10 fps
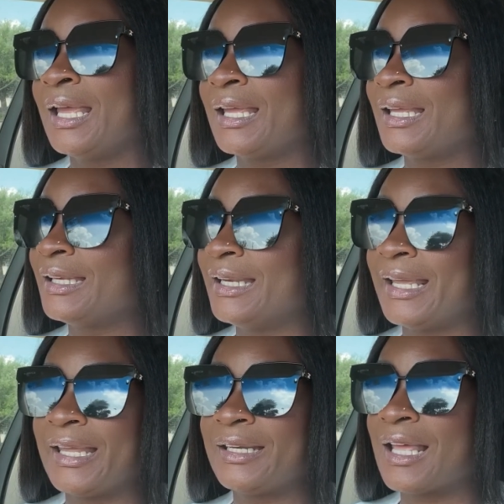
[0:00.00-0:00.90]
And
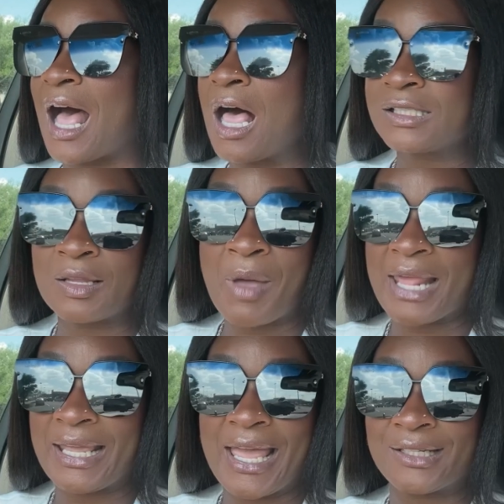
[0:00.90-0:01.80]
then all
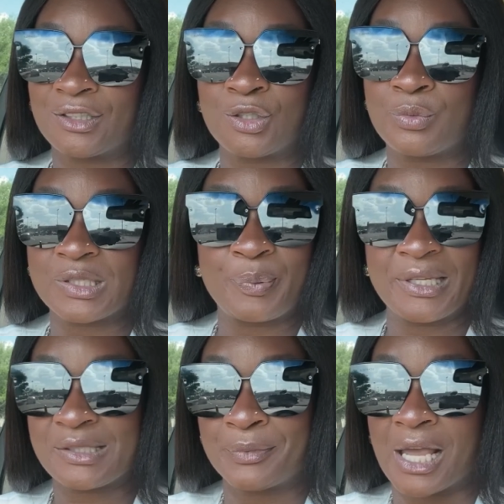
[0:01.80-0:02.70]
somebody had to do was
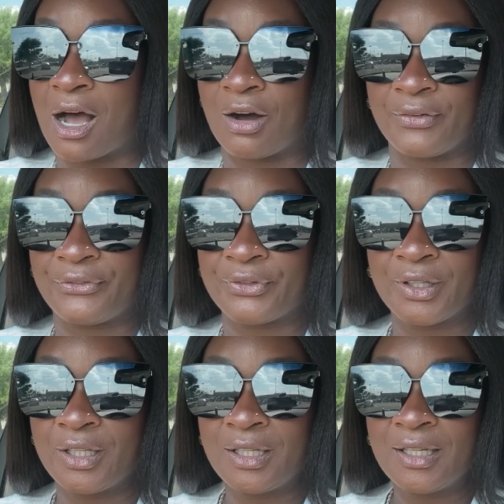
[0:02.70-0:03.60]
piss me off.
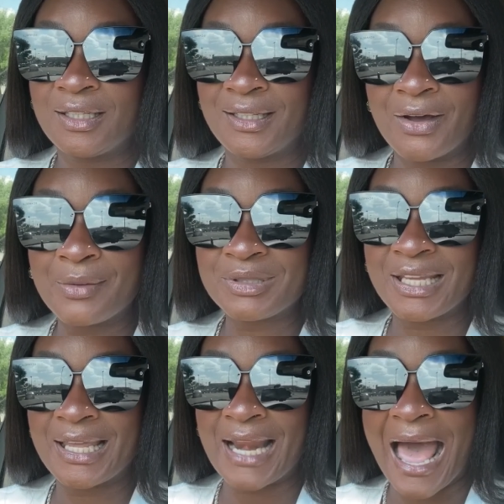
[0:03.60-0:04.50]
You know what I'm
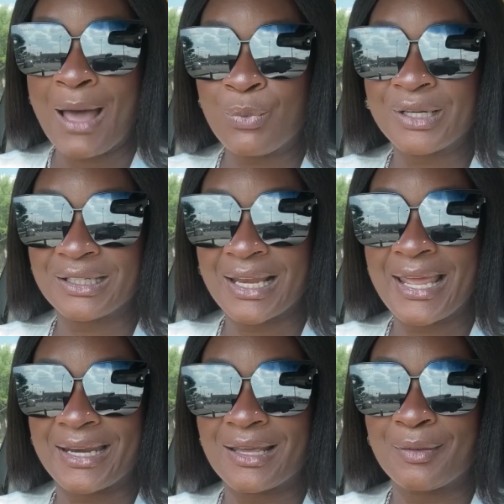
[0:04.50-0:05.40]
saying? I would
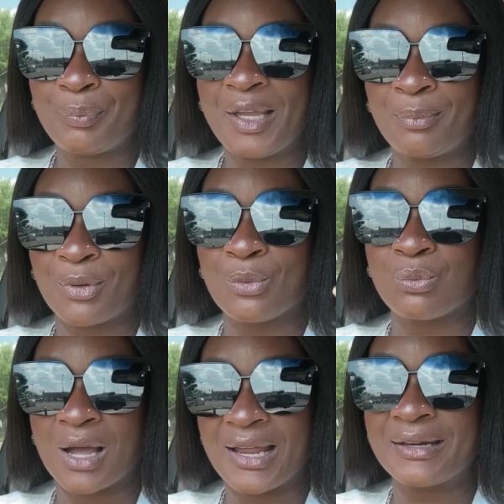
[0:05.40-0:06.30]
let people
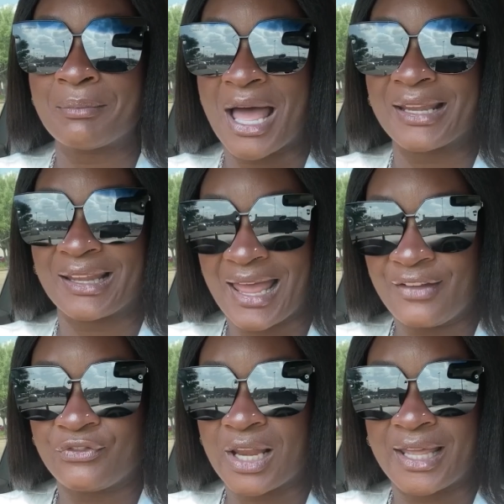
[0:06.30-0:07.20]
run my
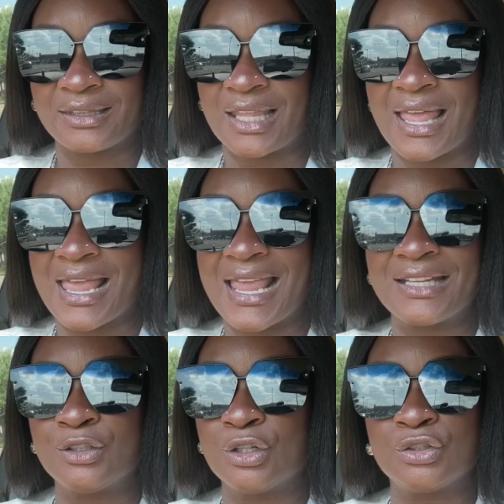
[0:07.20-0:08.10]
life like that.
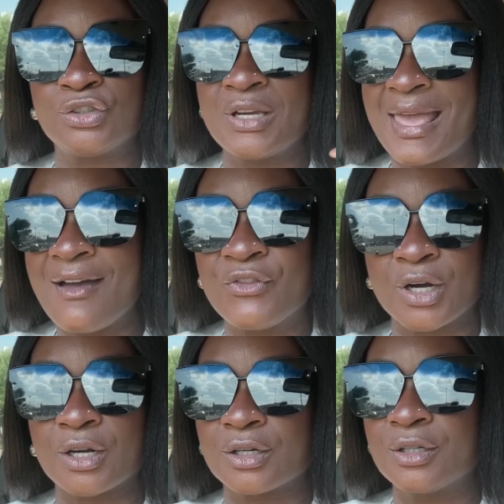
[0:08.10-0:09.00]
And
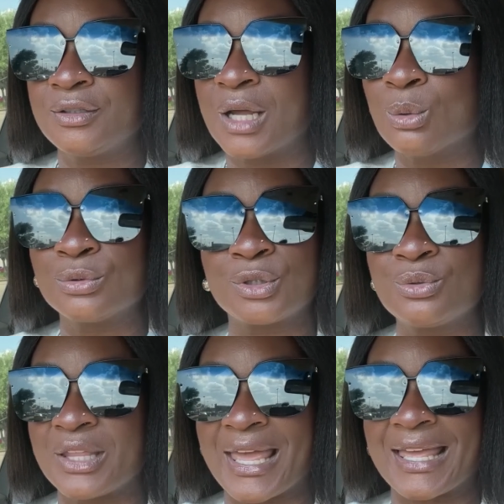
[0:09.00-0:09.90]
never. Don't do
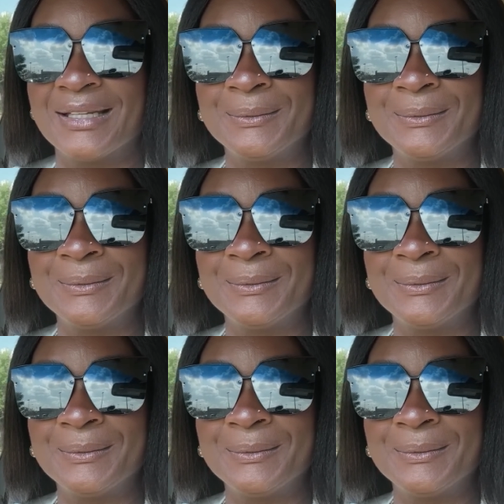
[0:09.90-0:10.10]
that.